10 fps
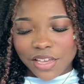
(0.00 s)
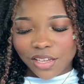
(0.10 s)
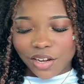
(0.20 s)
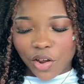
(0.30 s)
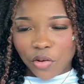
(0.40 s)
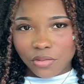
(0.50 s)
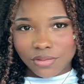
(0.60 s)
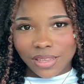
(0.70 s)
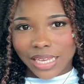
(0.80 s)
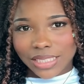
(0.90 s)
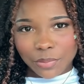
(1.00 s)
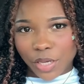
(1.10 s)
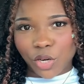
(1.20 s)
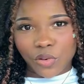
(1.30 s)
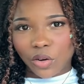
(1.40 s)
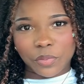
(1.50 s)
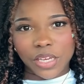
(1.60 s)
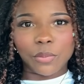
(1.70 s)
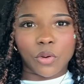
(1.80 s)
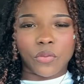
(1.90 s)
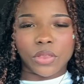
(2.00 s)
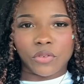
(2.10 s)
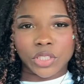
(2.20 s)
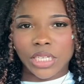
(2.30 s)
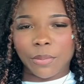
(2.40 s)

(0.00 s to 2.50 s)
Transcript: you know, let's be around people for the first